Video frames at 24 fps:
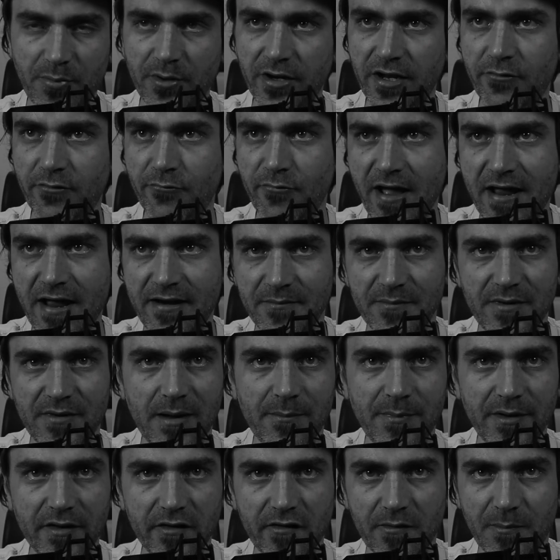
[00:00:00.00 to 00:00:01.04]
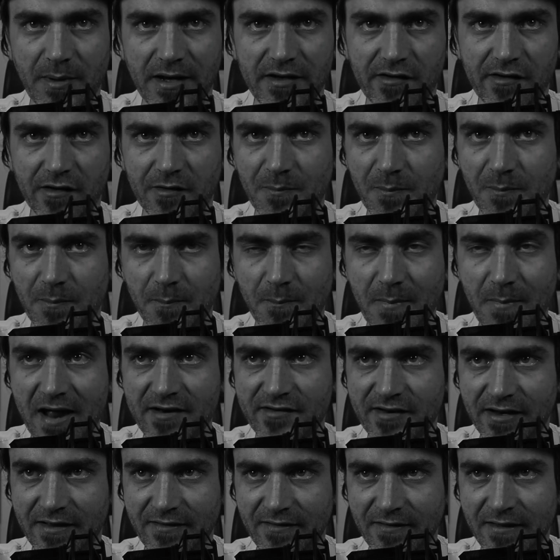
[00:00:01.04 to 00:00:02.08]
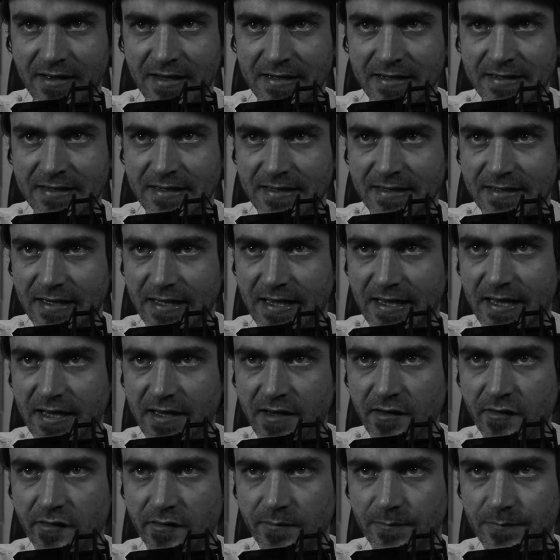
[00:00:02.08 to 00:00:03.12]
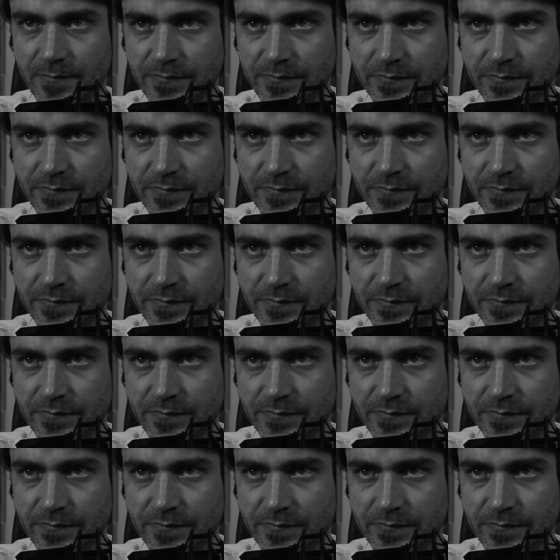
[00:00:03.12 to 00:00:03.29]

Put in random numbers by just mashing the keys.